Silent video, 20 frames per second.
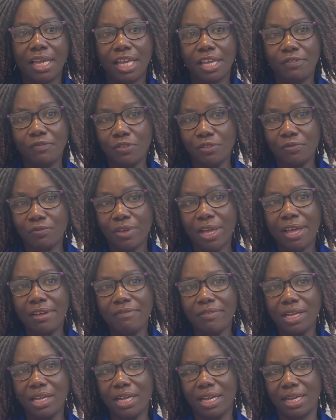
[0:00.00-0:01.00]
If you've
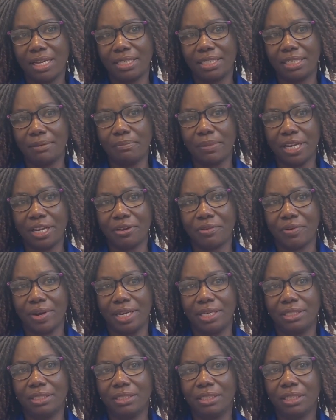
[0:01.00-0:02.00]
ever had a
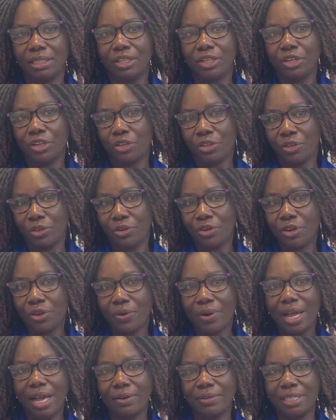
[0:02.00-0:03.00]
migraine, you know
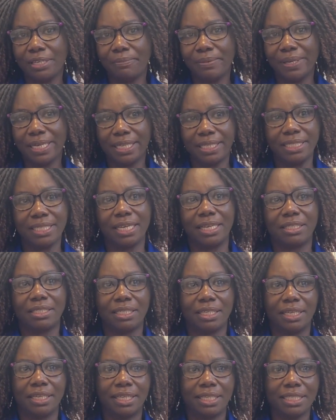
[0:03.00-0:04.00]
how
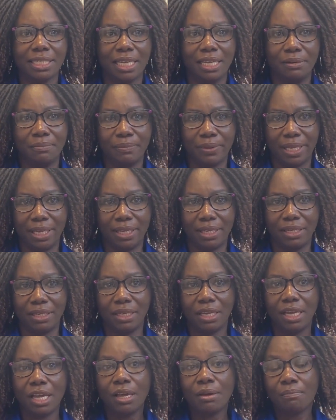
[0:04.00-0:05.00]
debilitating it can be.
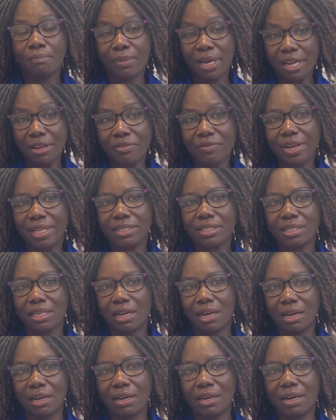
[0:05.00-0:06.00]
Migraines
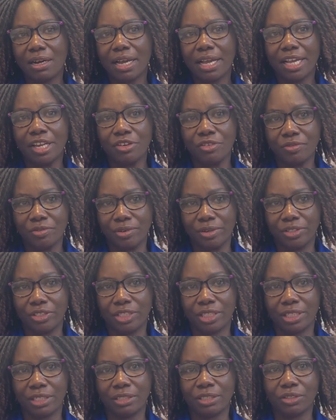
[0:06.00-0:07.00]
are a
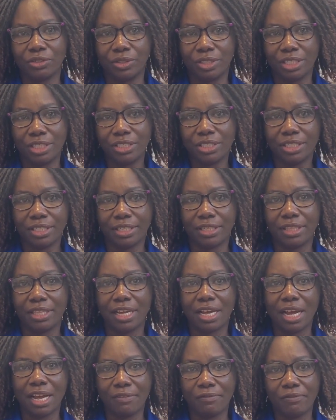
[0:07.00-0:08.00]
neurological condition that
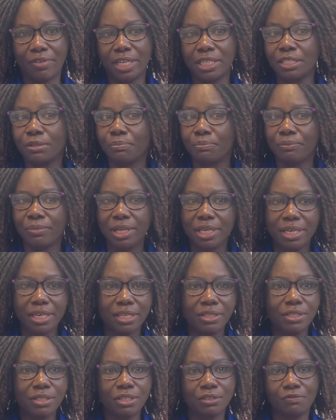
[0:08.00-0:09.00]
affects
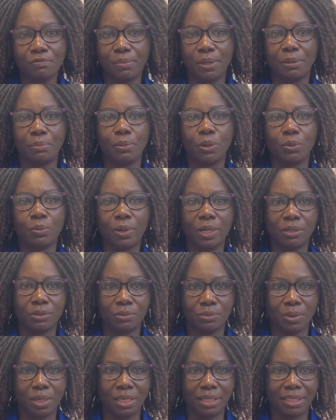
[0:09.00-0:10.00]
millions of people
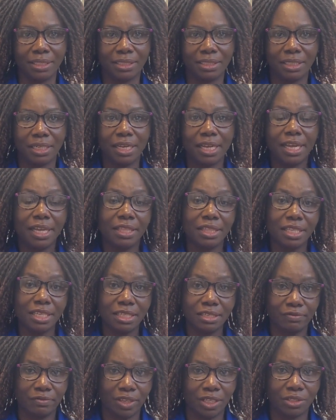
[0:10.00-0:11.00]
worldwide. In this
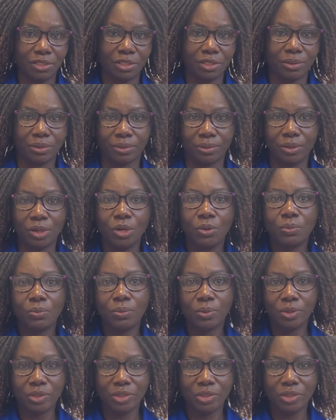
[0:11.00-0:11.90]
video, we'll